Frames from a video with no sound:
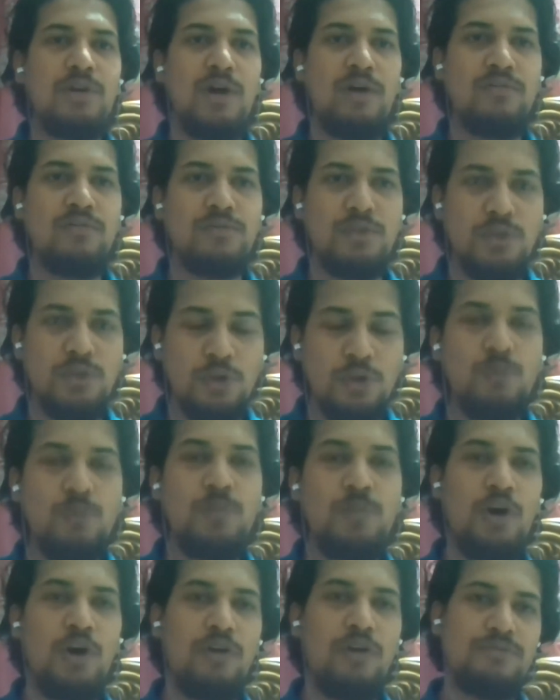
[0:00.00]
of group
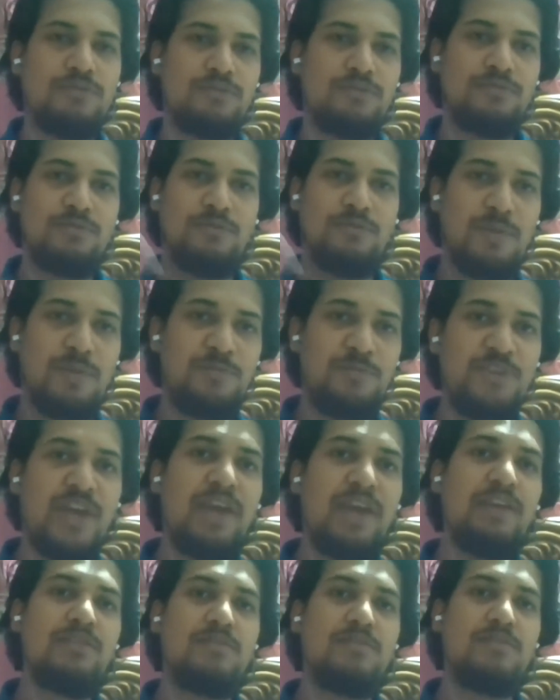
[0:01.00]
of
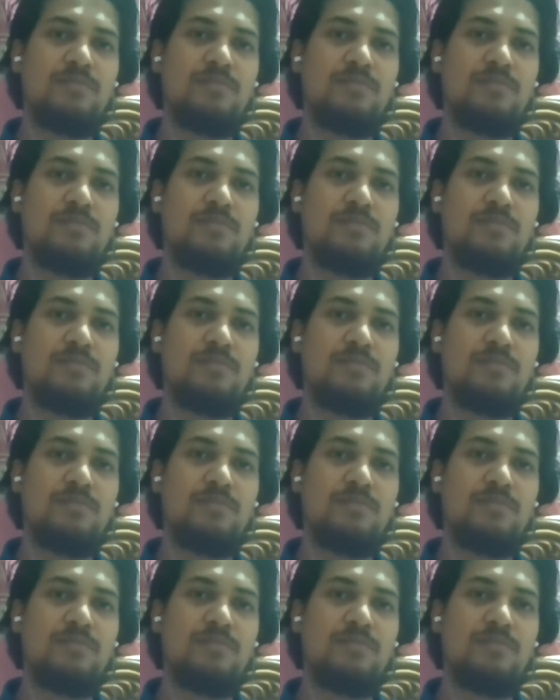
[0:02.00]
websites.